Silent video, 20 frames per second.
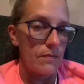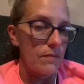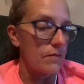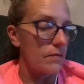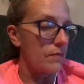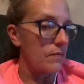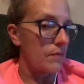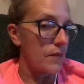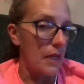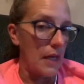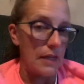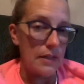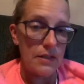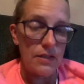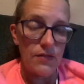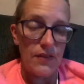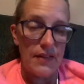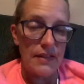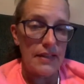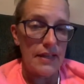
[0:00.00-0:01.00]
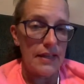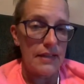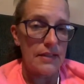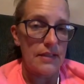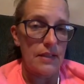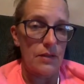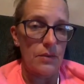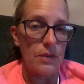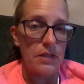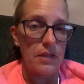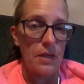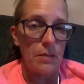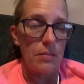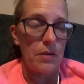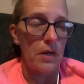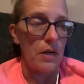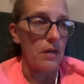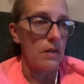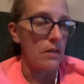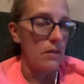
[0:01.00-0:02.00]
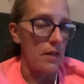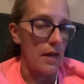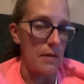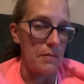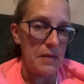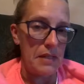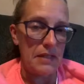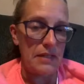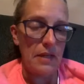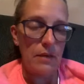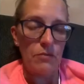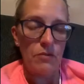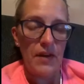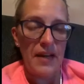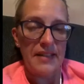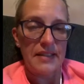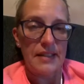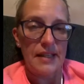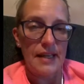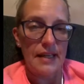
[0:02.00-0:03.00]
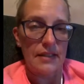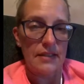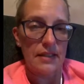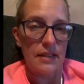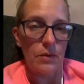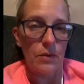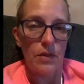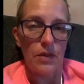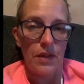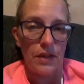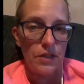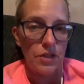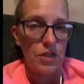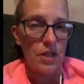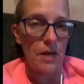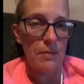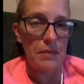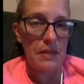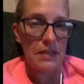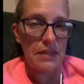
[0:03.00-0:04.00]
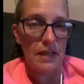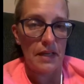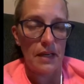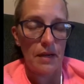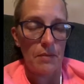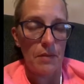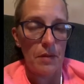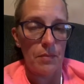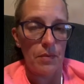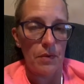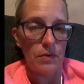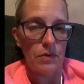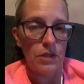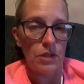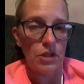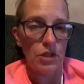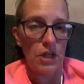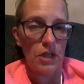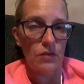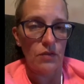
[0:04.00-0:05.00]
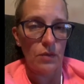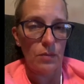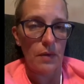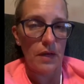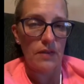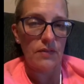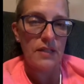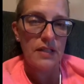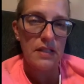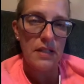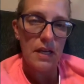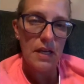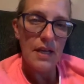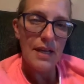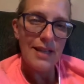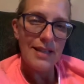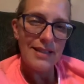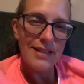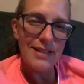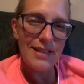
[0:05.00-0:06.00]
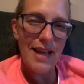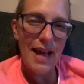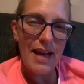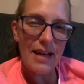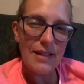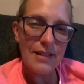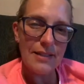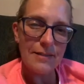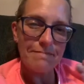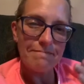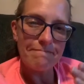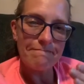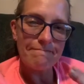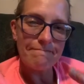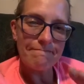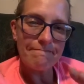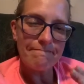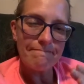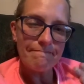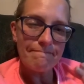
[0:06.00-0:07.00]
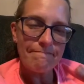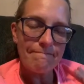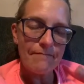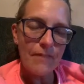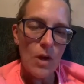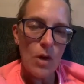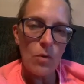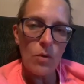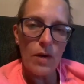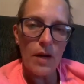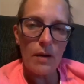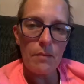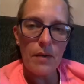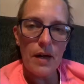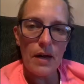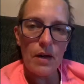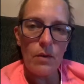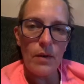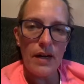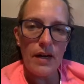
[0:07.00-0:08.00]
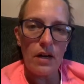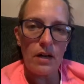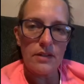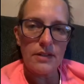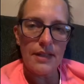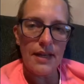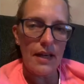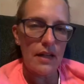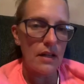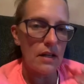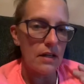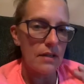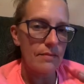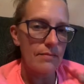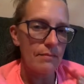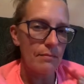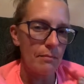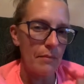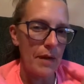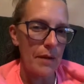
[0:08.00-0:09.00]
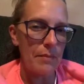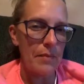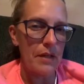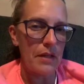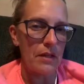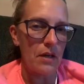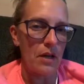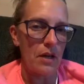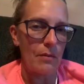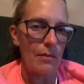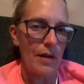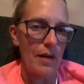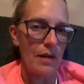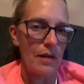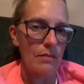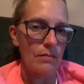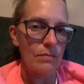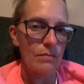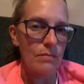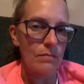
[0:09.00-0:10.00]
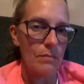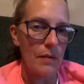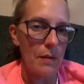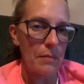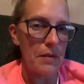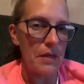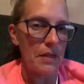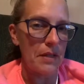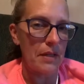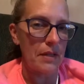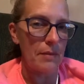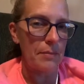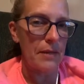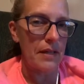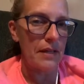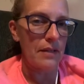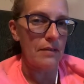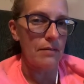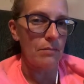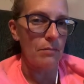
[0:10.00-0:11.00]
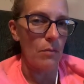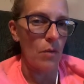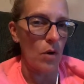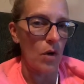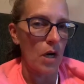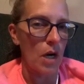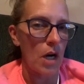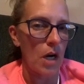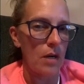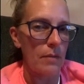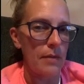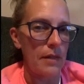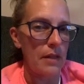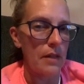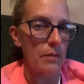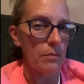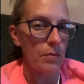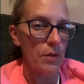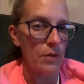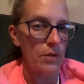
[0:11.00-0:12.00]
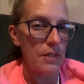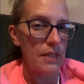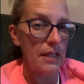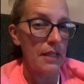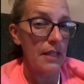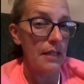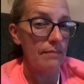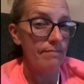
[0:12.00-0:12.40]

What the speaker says: Ken's fantastic with supper. That means I'm fantastic with lunch. That means I get my protein shake for breakfast. Snacks, when I'm not quite all together, might be a Larabar, might be a little bit more carby than proteiny.